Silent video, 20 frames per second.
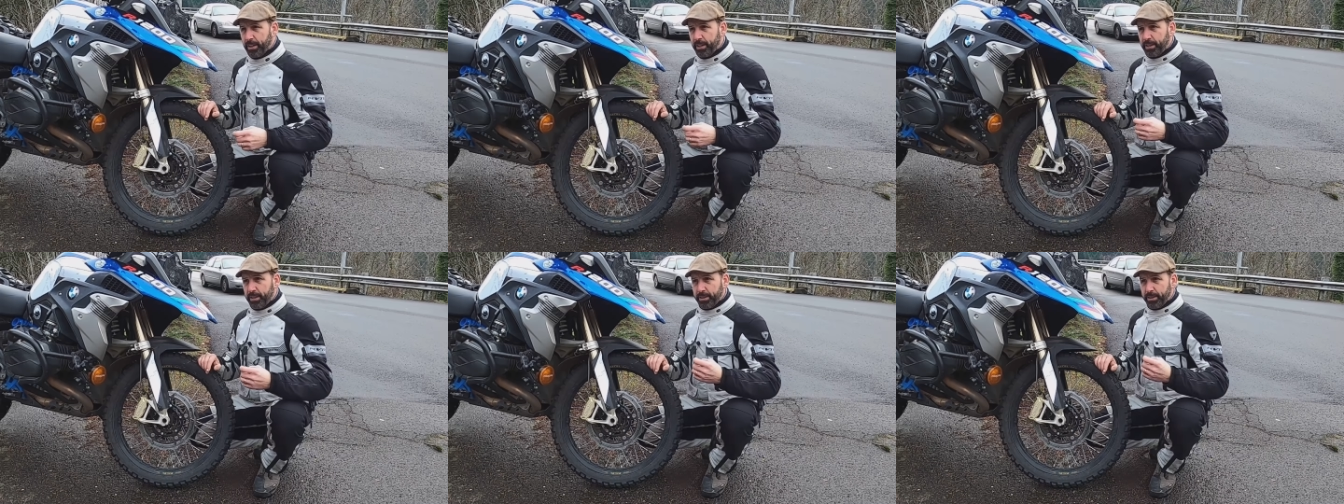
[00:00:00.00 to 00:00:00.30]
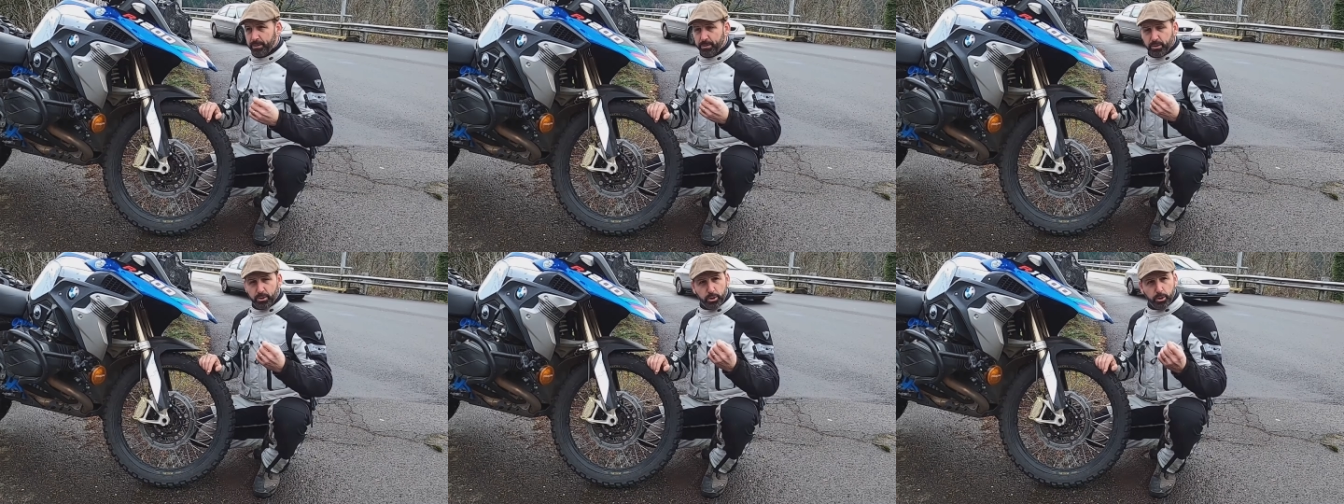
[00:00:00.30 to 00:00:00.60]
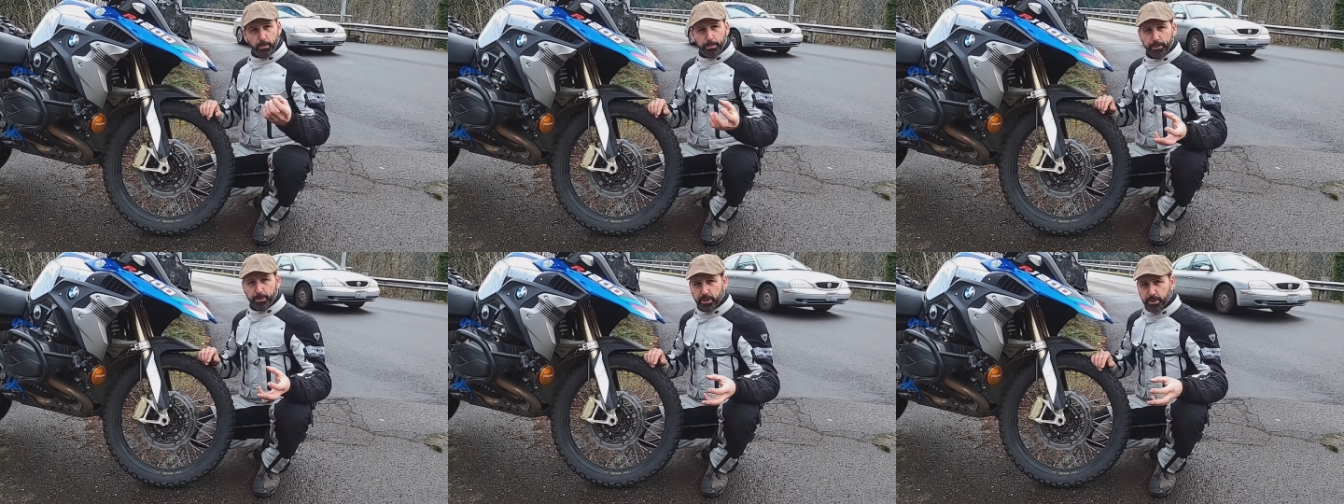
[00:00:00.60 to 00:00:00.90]
the
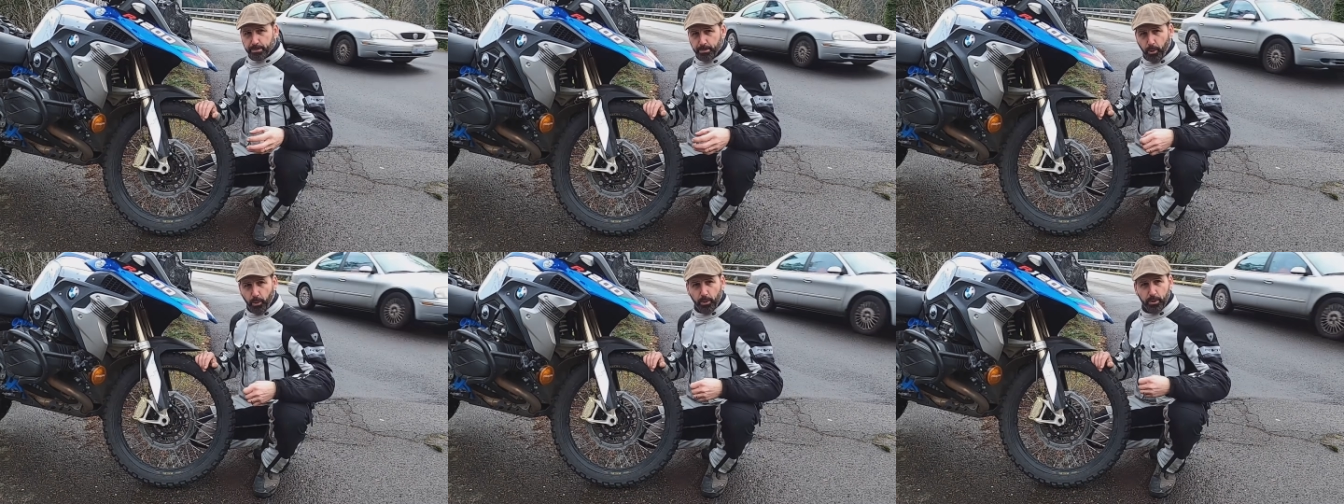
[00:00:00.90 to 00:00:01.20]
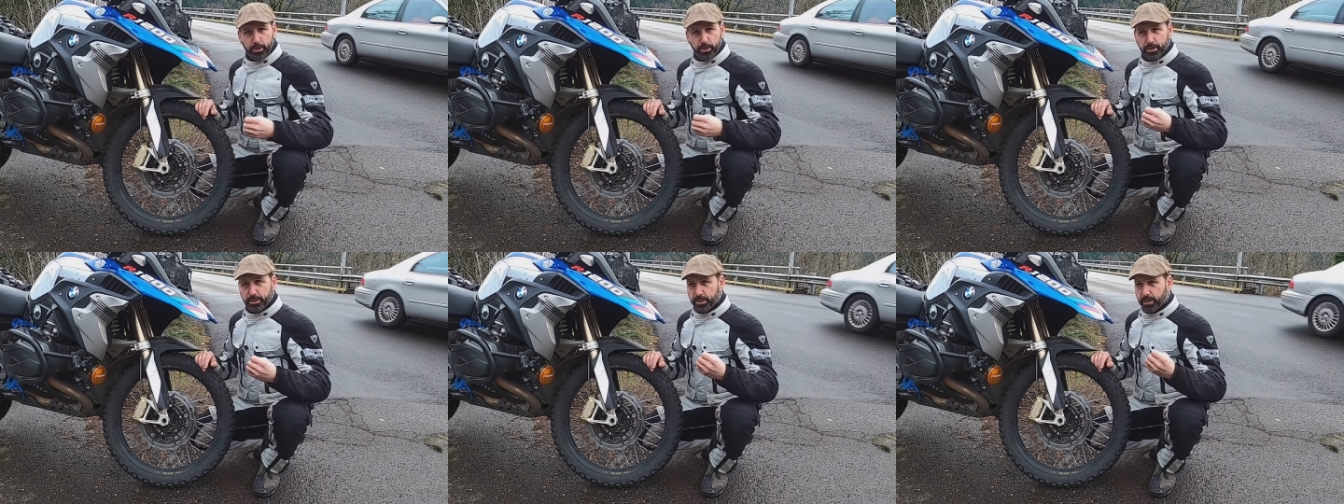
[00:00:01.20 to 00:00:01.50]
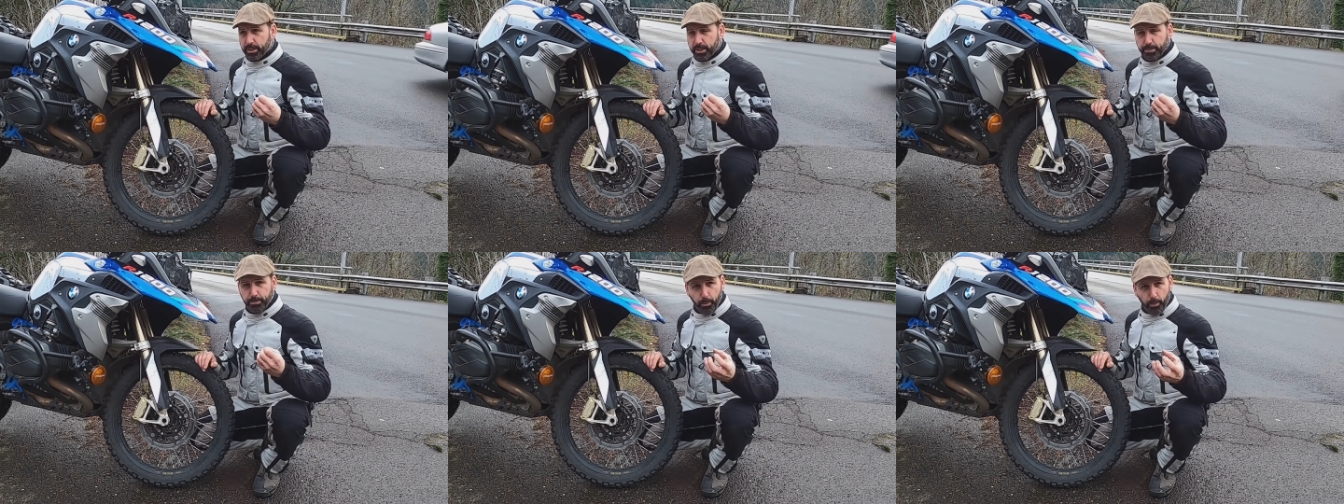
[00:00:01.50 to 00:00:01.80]
super
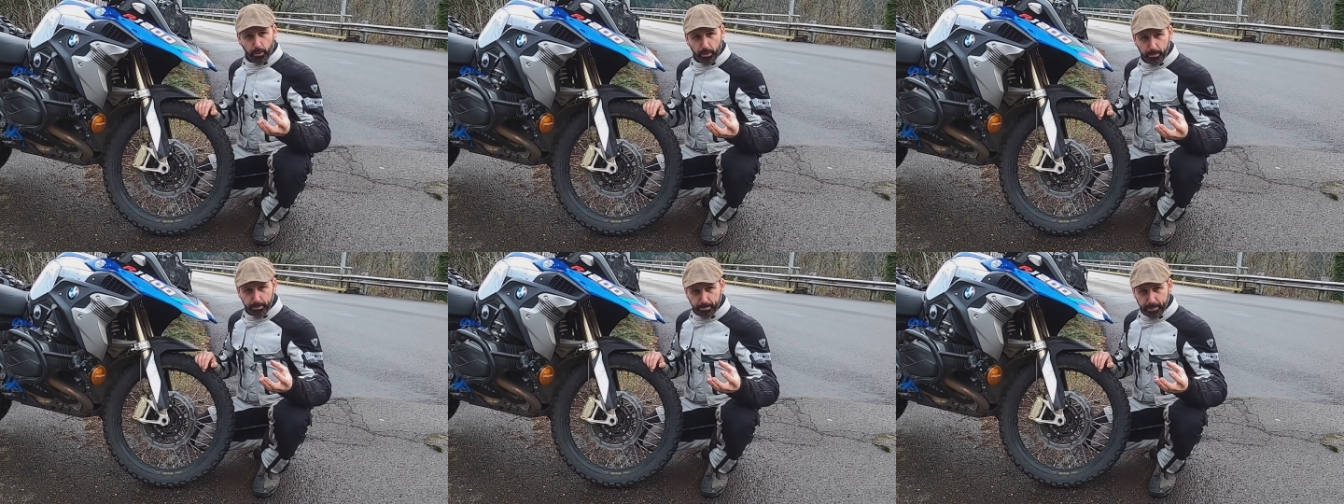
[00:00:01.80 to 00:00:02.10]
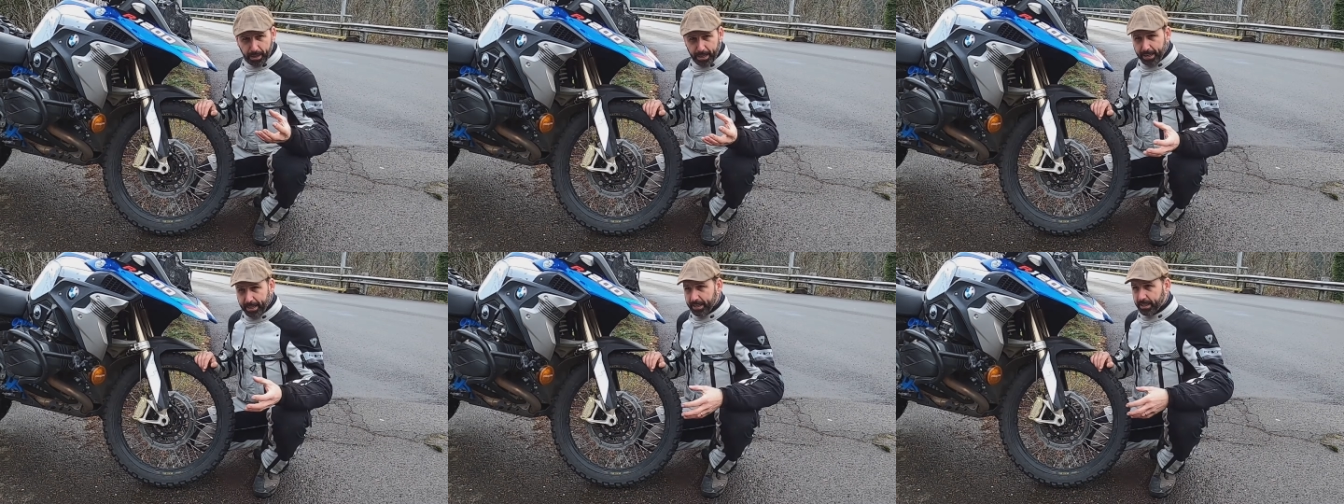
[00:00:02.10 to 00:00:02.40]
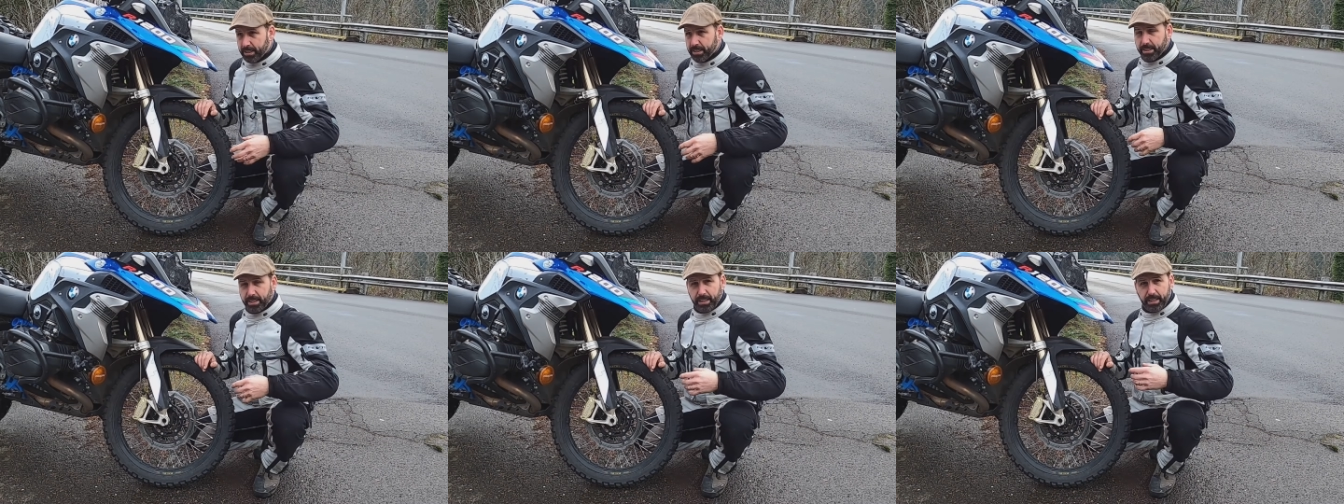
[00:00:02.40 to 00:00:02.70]
sports, the sport
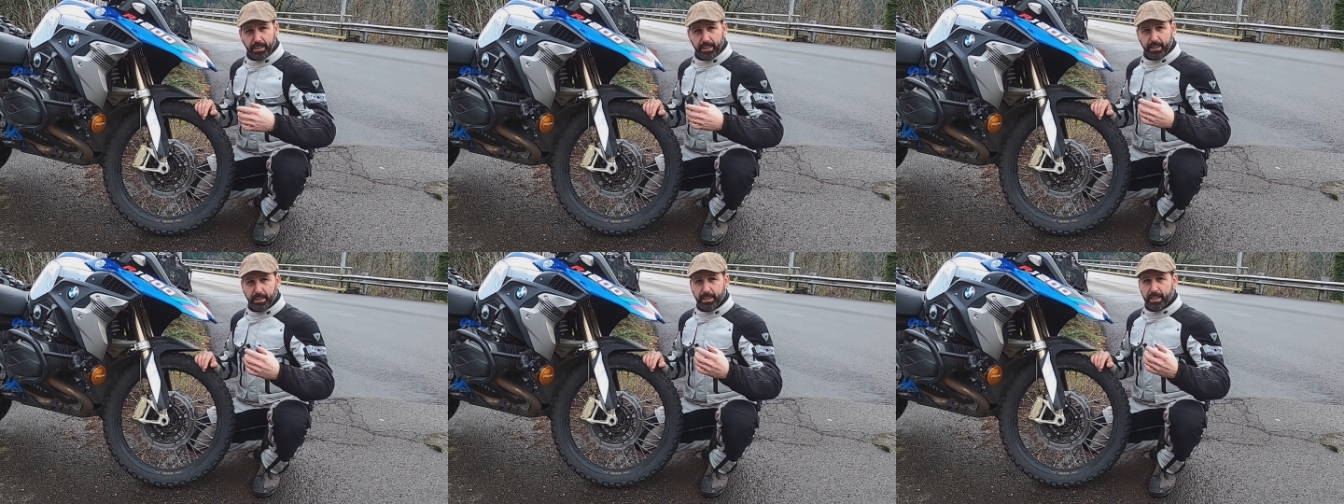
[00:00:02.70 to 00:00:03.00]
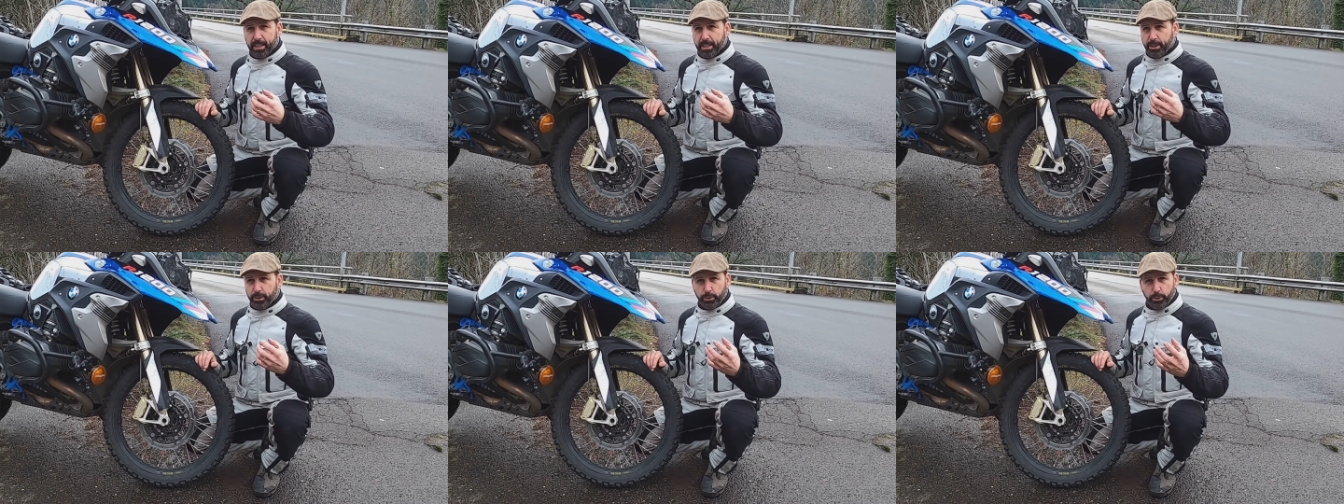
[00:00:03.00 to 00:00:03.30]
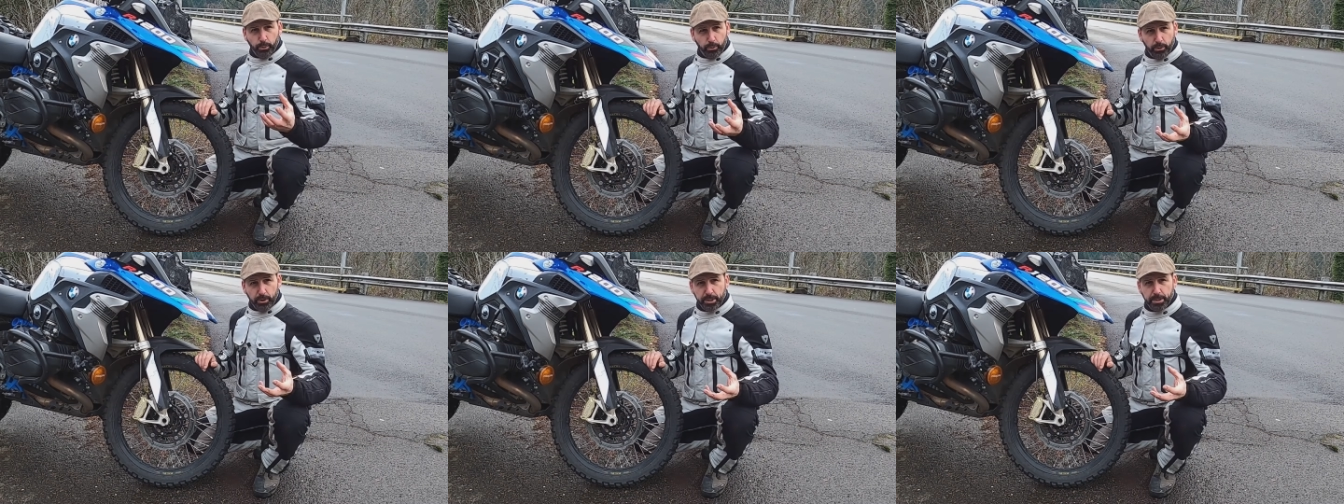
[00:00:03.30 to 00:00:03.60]
bikes, the
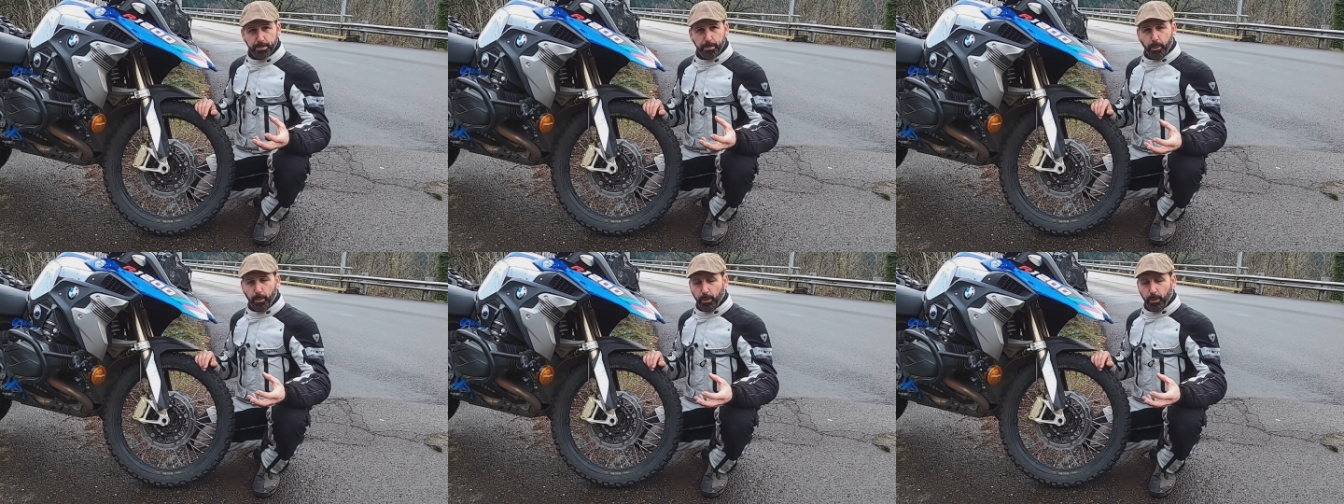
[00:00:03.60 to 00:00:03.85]
dual